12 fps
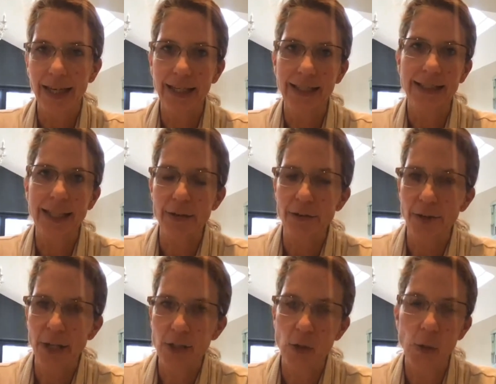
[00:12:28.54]

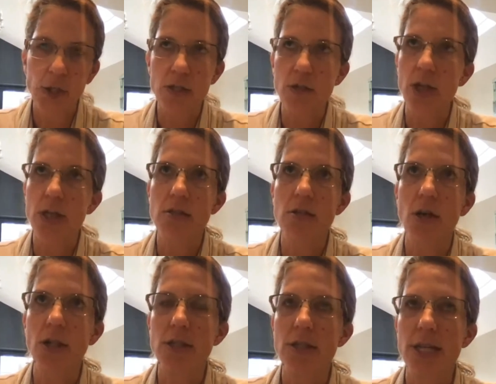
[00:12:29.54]
definite, or it's
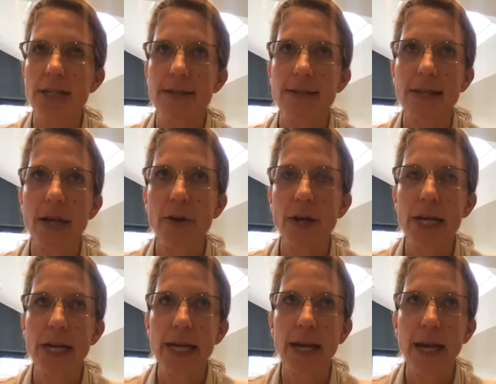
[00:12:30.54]
not
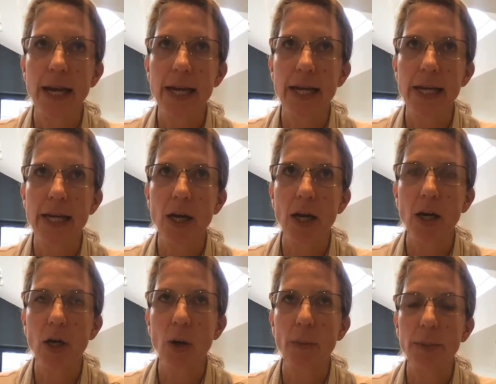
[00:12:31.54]
necessarily a
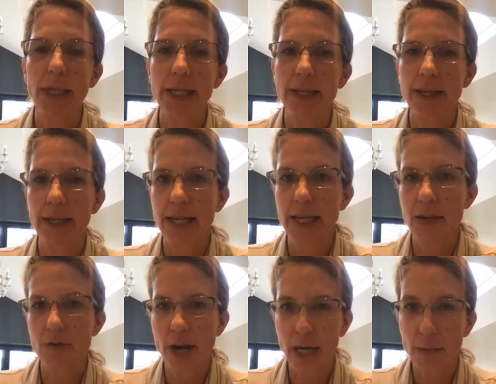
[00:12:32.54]
completely
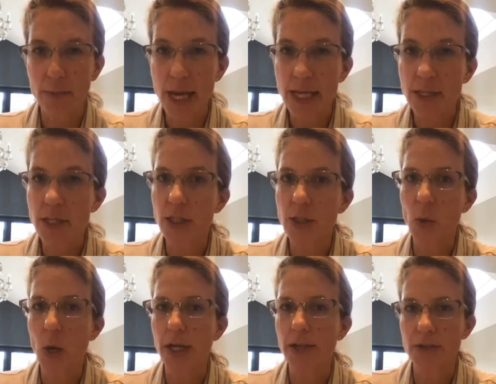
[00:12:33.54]
recommended
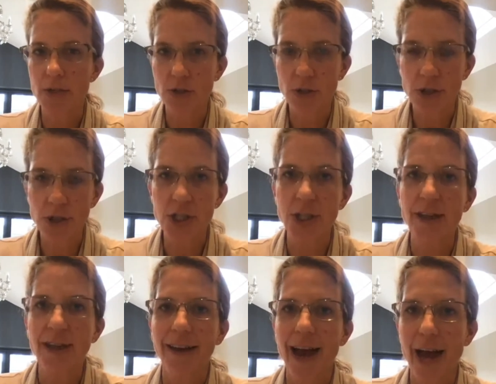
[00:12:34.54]
or understood
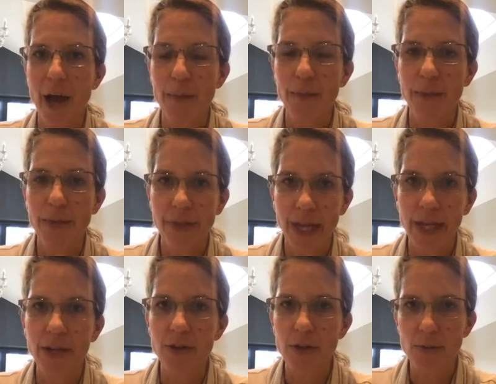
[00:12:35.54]
thing
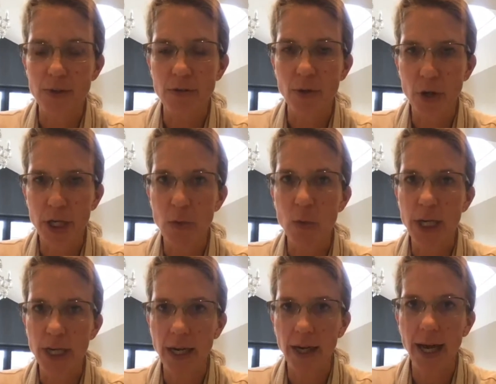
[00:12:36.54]
in terms of early
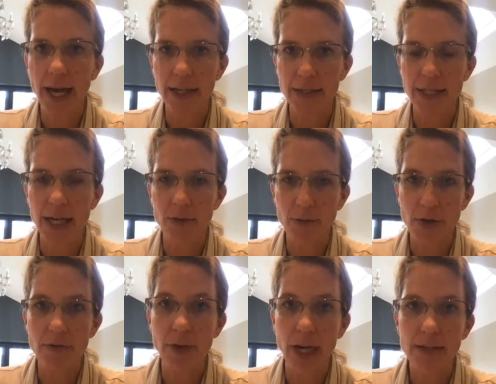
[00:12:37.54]
weaning and
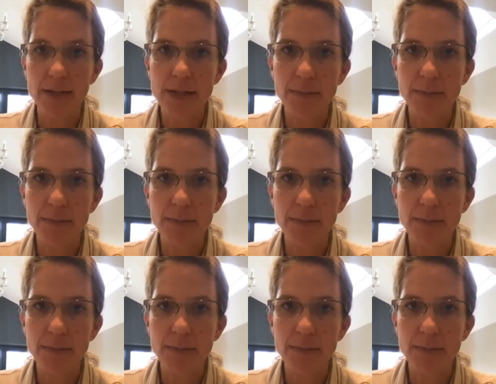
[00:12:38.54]
reflux.